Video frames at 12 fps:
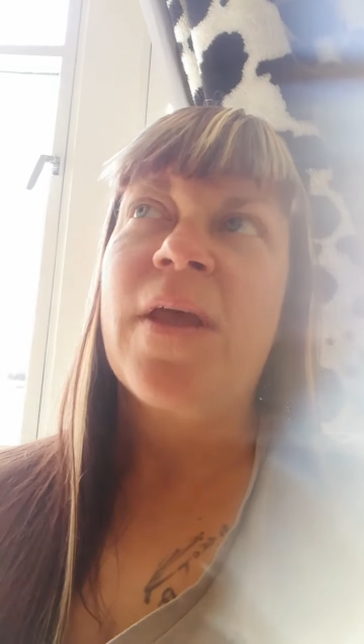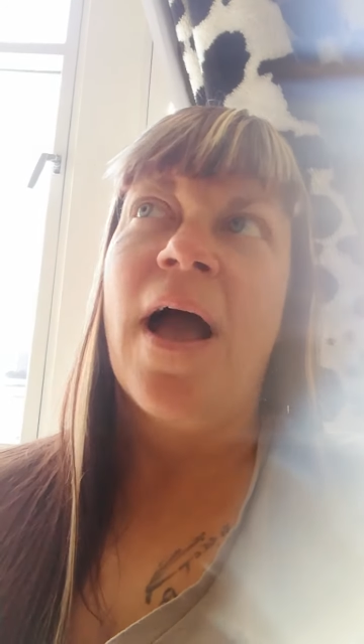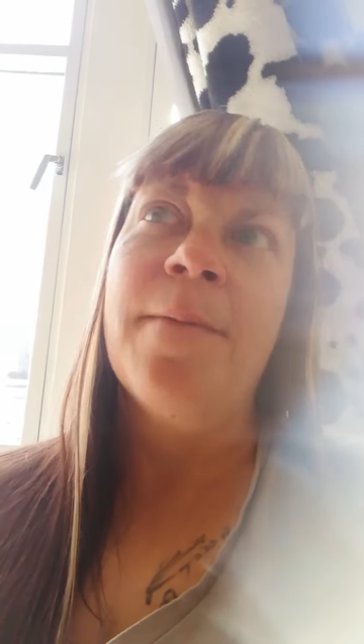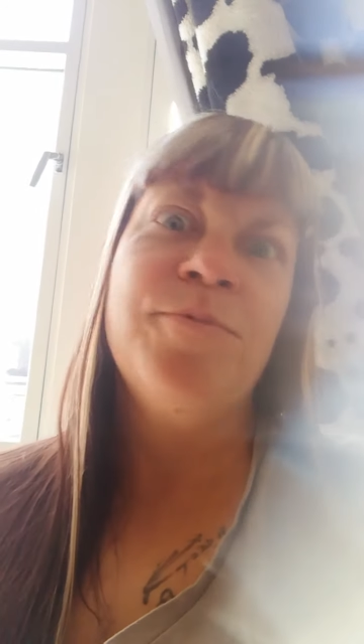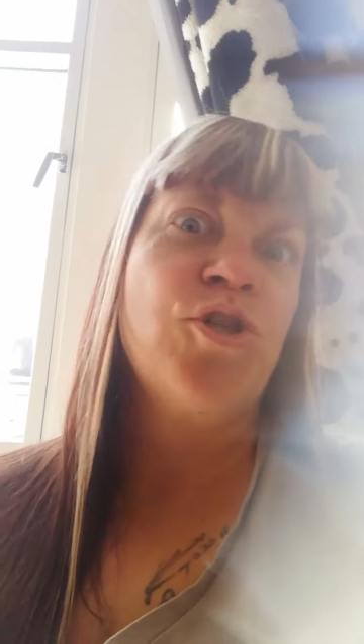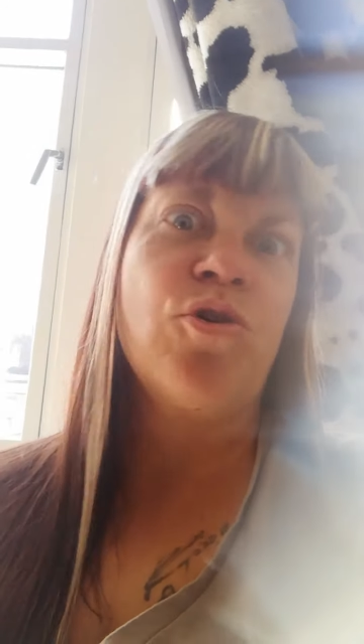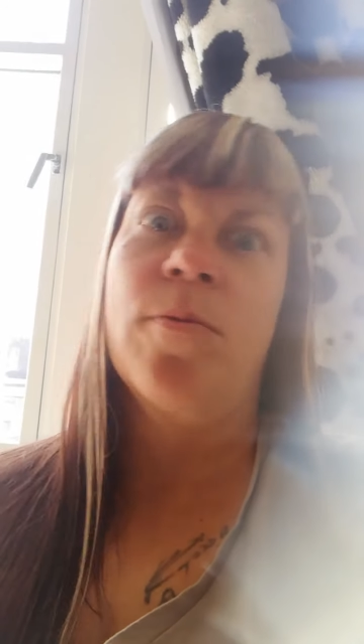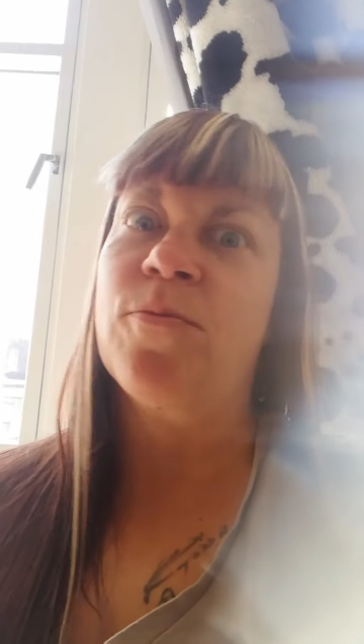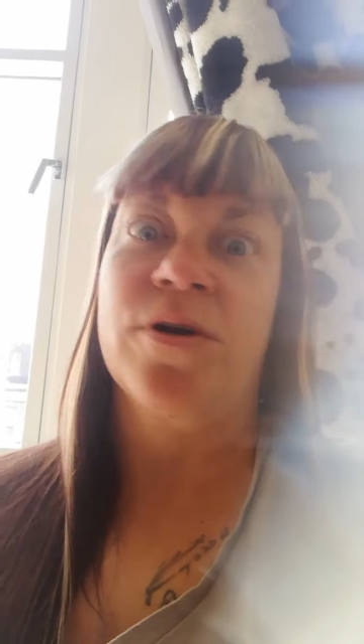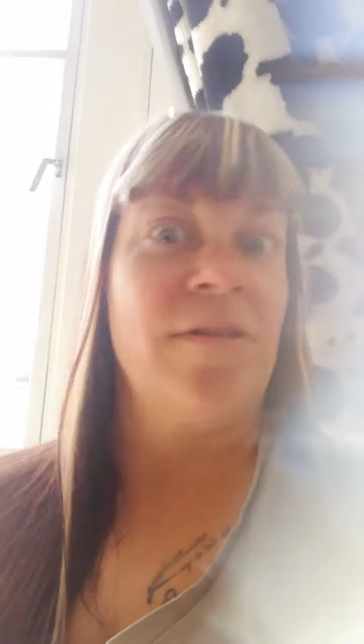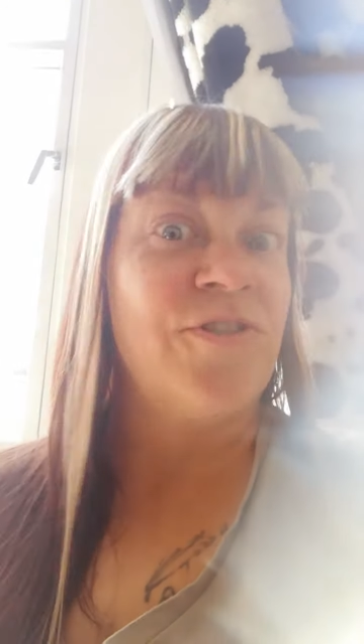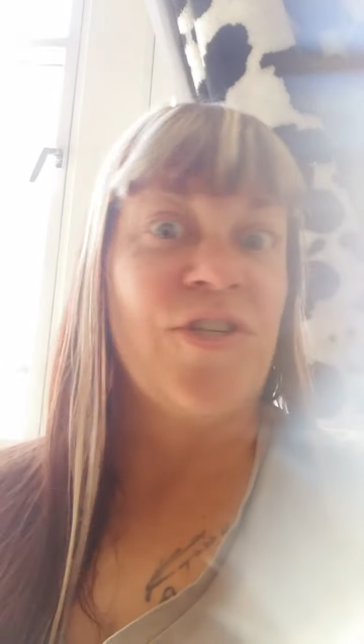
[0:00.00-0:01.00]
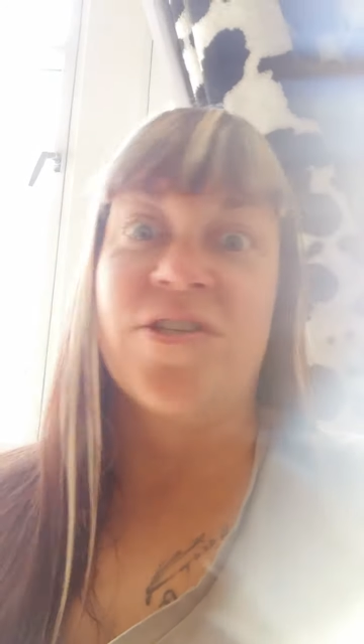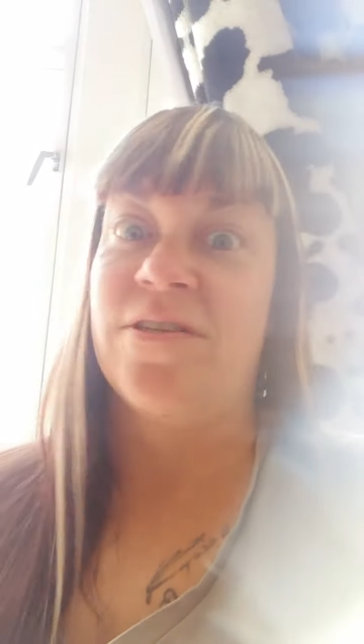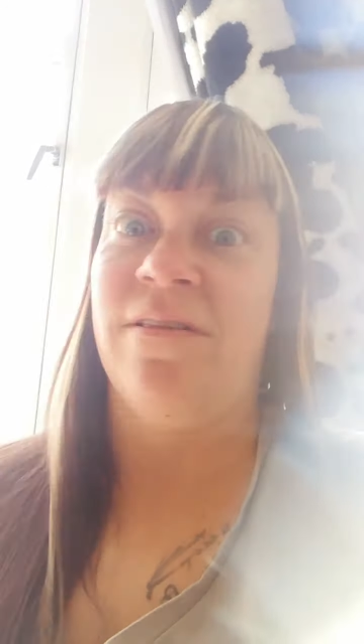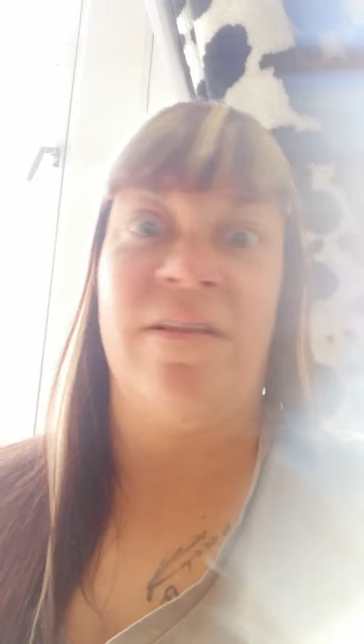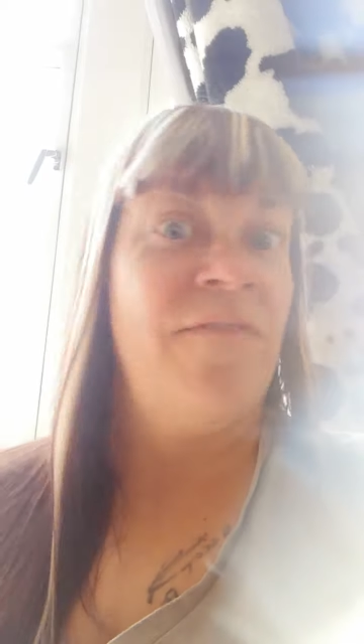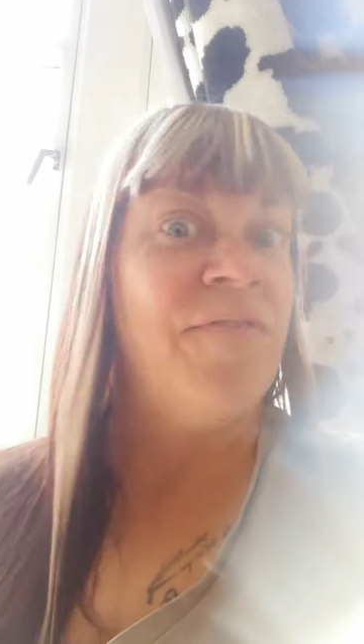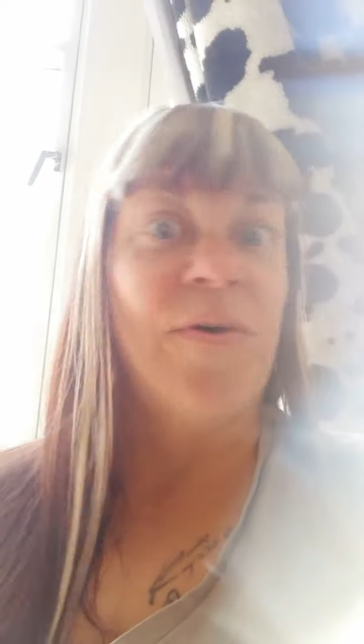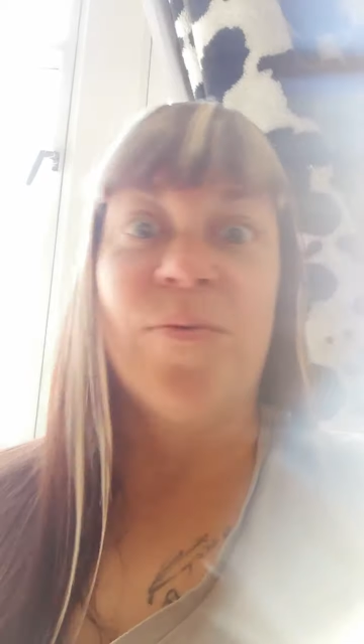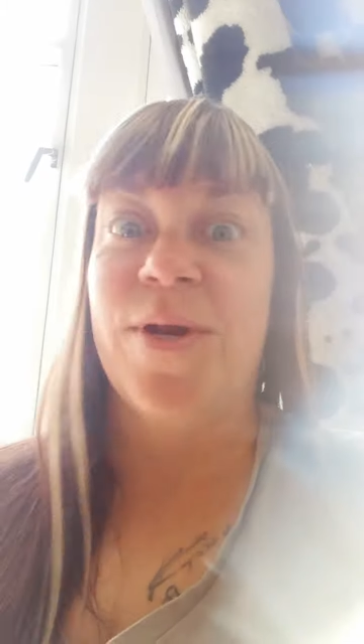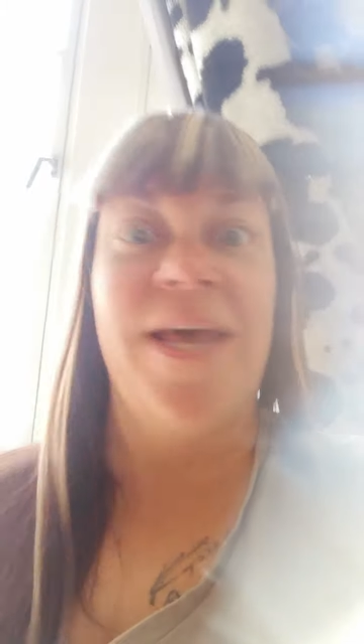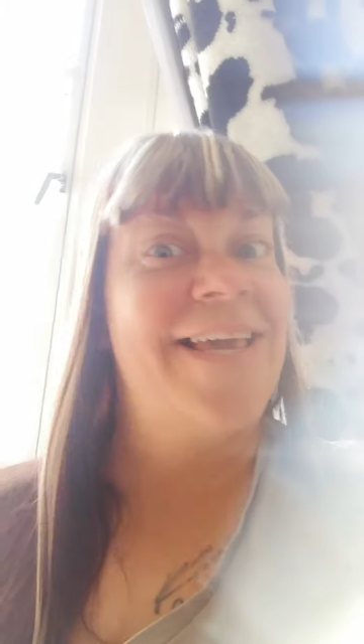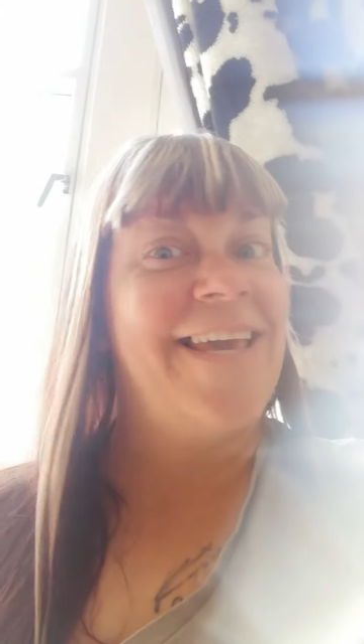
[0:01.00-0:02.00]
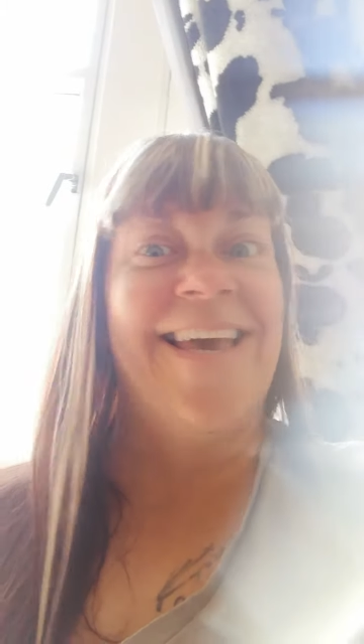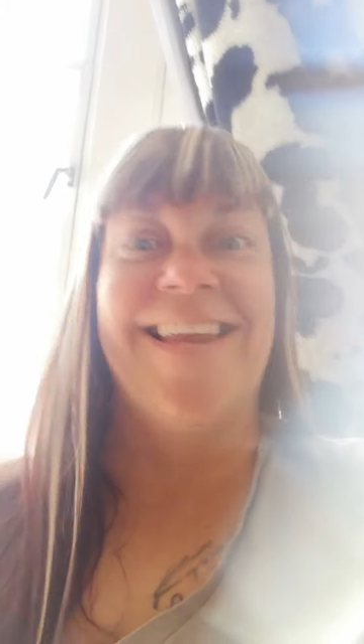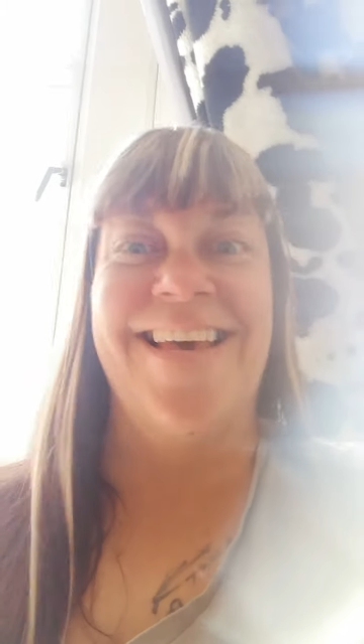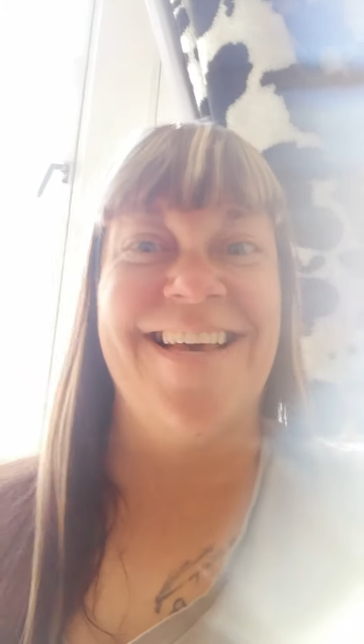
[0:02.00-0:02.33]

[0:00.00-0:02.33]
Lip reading: I'm sure I'm going to just love it when I get